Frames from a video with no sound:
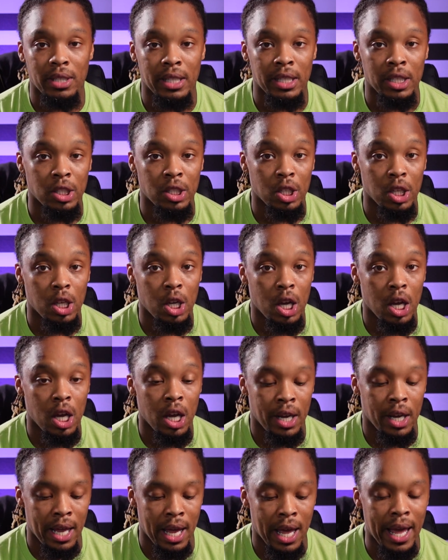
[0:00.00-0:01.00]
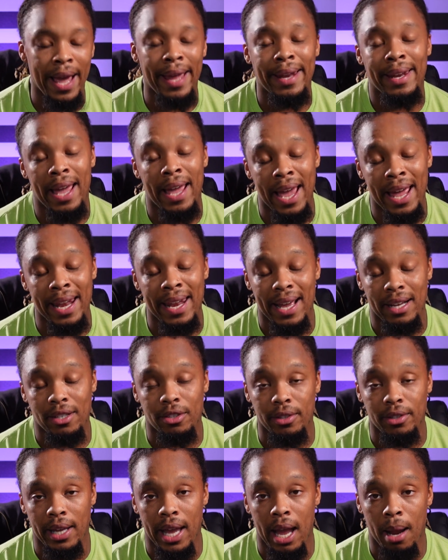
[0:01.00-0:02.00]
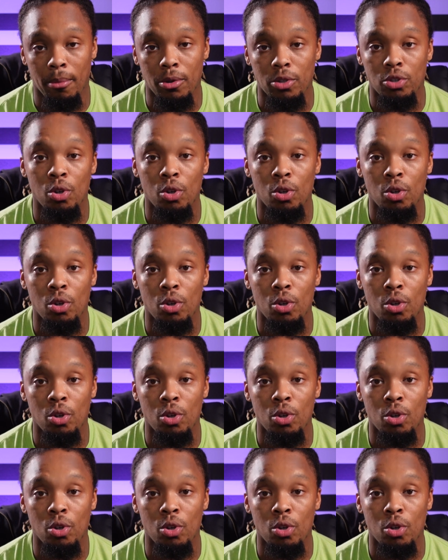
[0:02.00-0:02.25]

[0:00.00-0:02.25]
It is an extra camera.